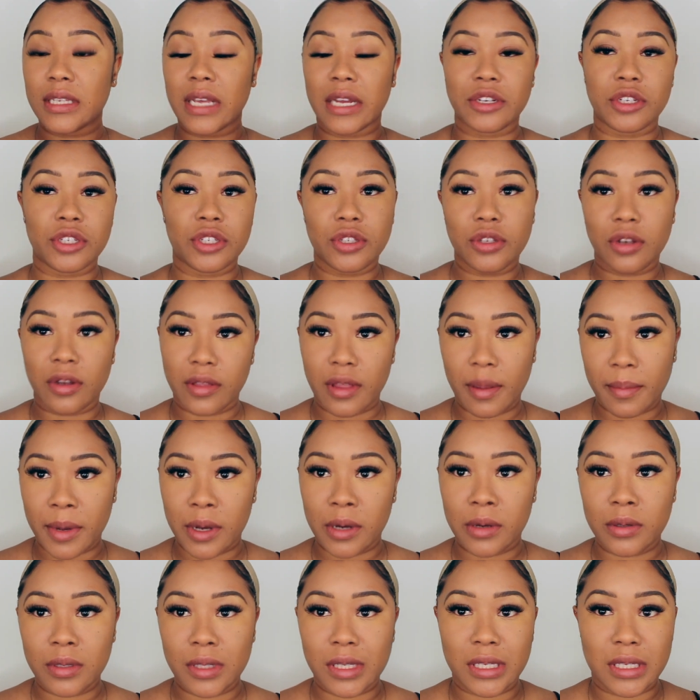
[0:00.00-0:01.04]
I just took them
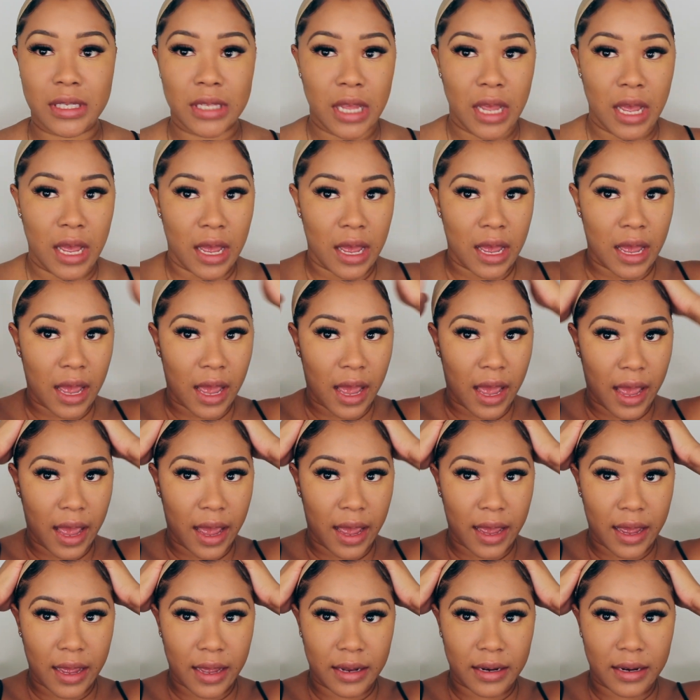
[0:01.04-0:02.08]
out
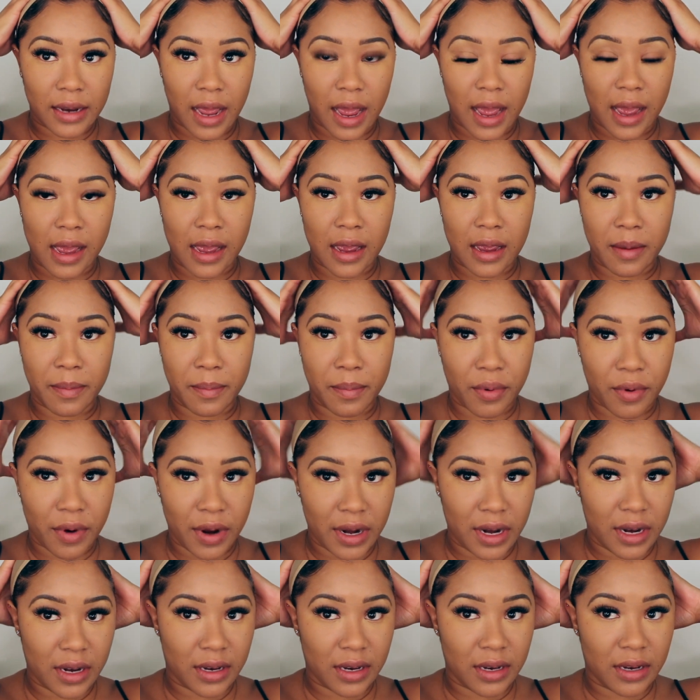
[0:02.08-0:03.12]
and I
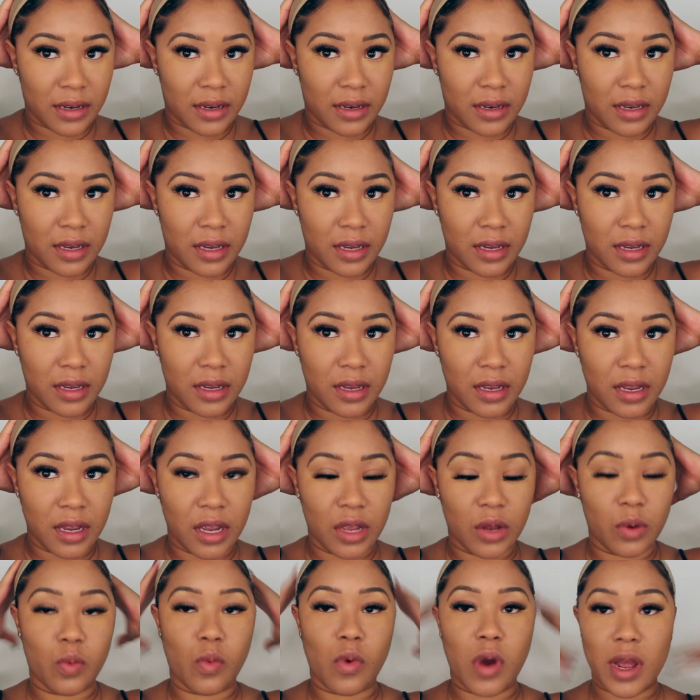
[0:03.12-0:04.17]
braided it
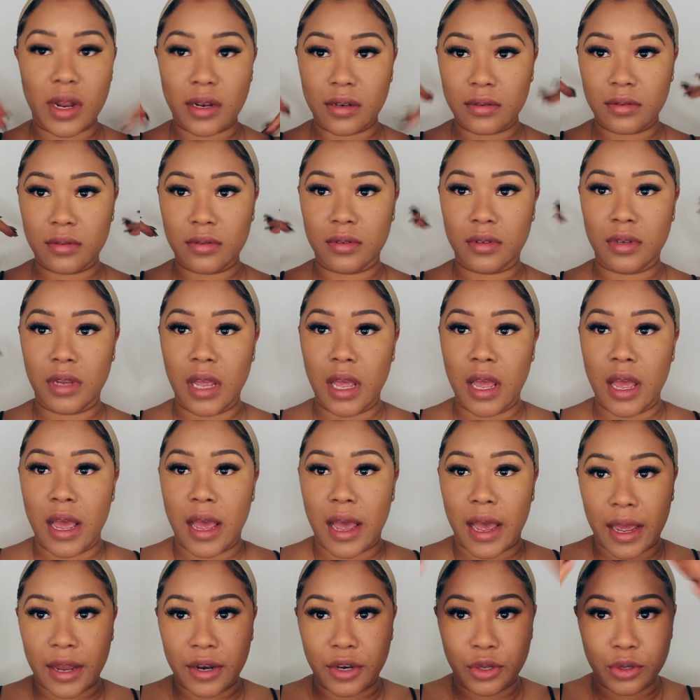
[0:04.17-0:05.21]
in one
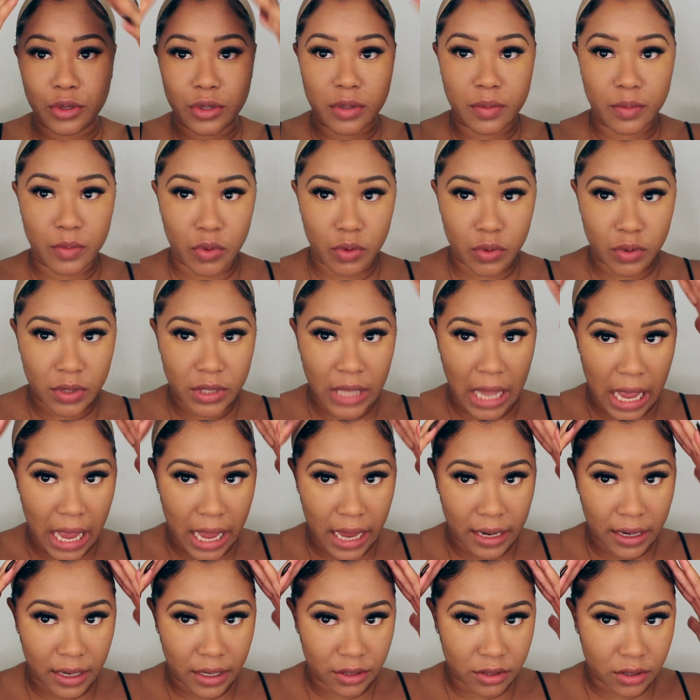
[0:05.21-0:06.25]
and used mousse
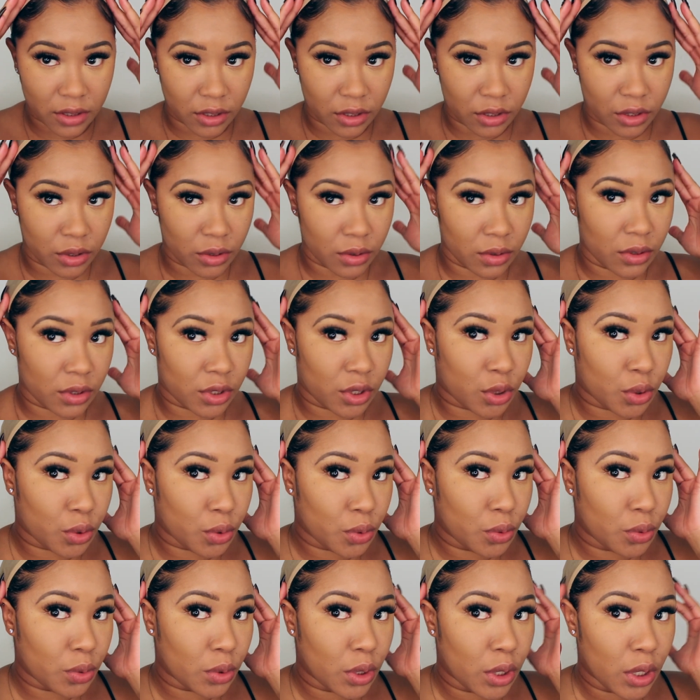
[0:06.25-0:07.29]
and edge control
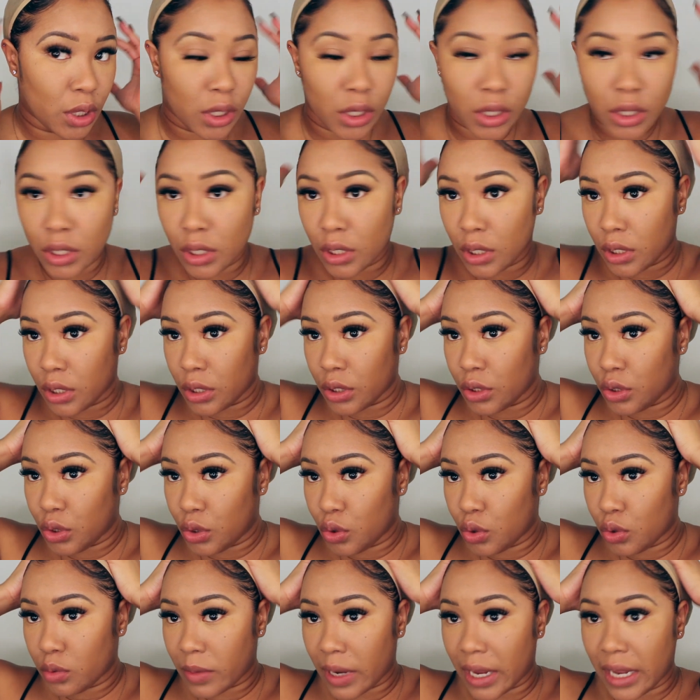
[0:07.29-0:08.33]
to
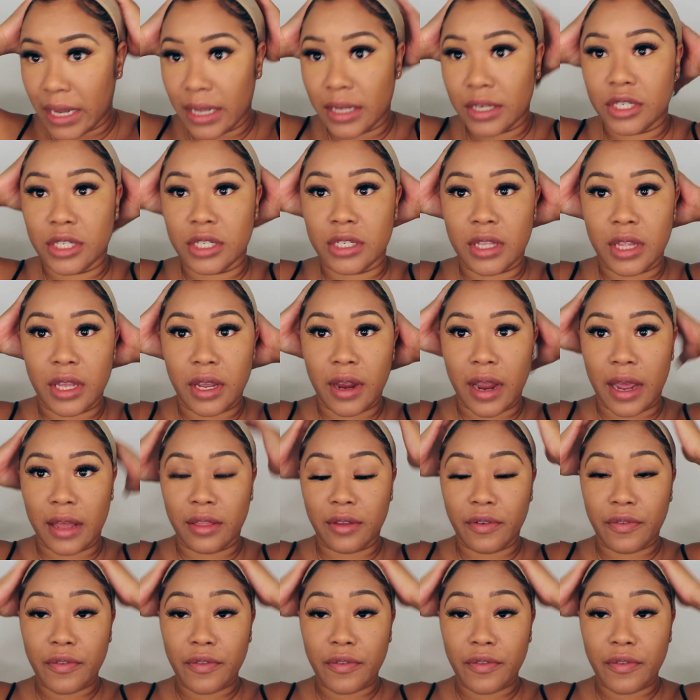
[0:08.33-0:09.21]
do my edges there at the